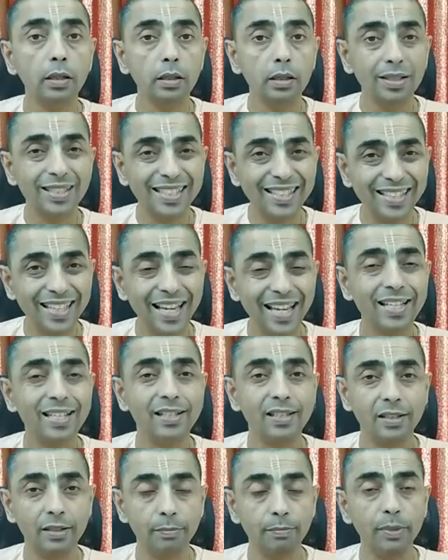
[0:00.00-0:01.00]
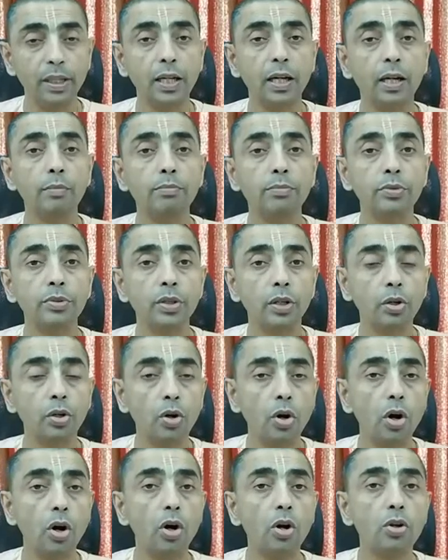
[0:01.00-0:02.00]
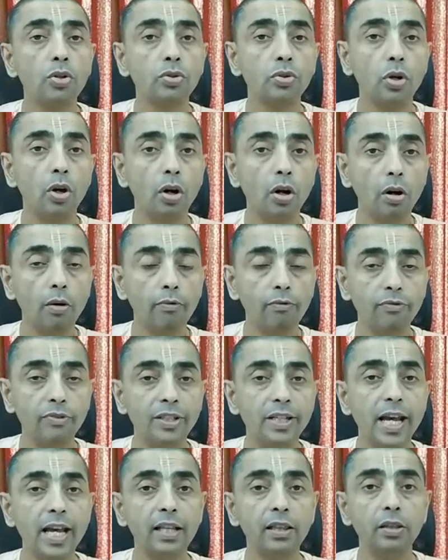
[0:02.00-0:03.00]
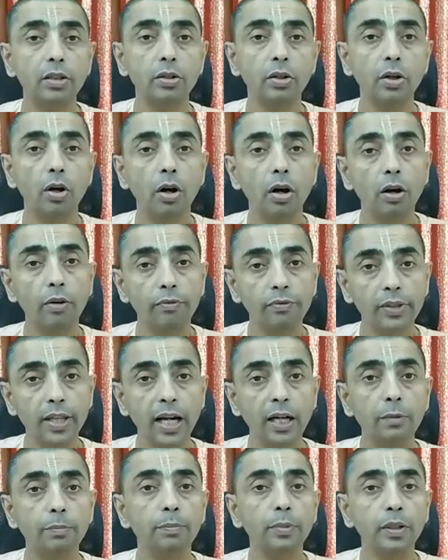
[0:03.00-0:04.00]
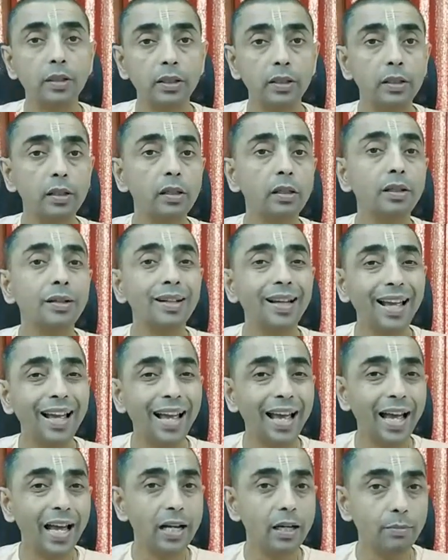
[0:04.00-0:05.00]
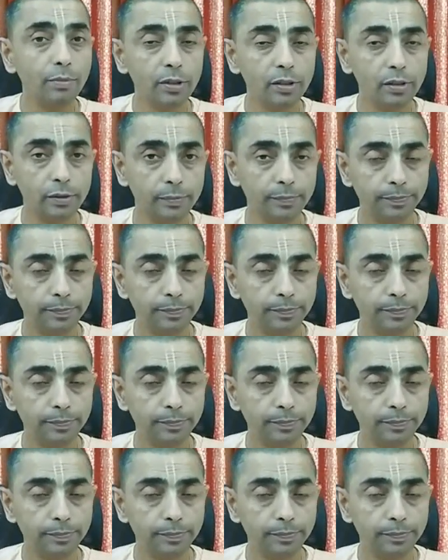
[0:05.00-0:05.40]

sense becomes the cause of death of that particular animal.